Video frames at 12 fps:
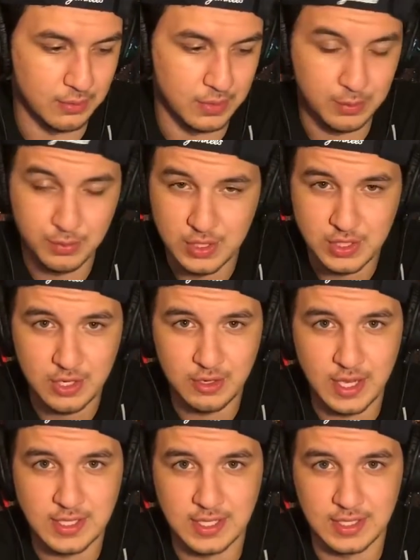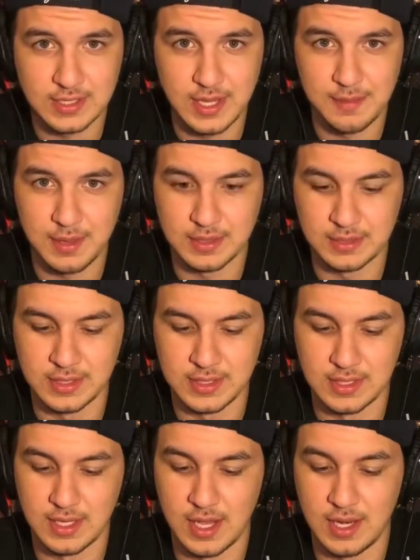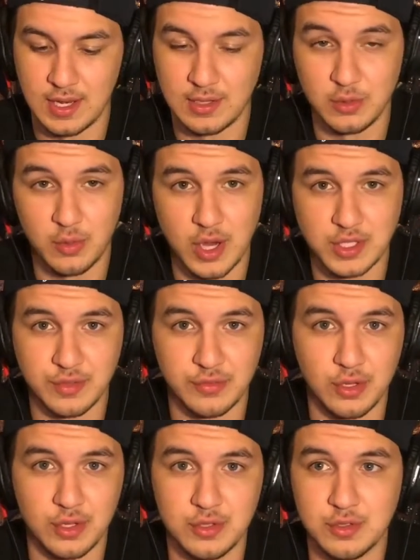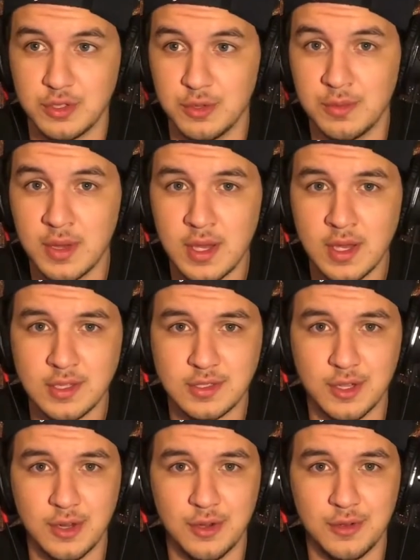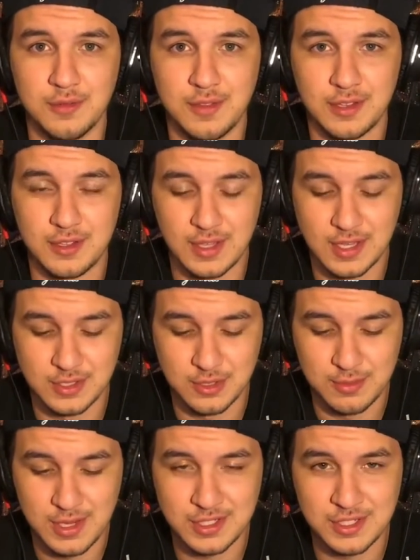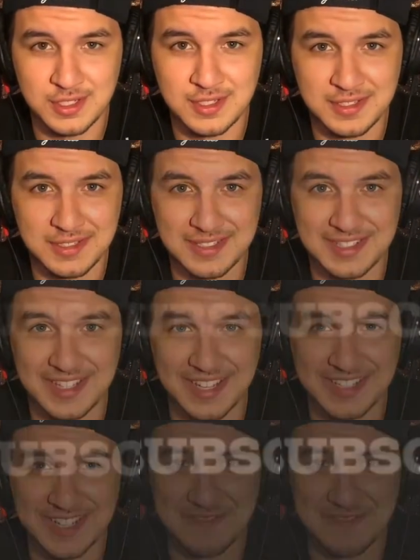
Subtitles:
We appreciate you guys taking time out to listen and to watch if you're on YouTube. So thank you guys so much. See you next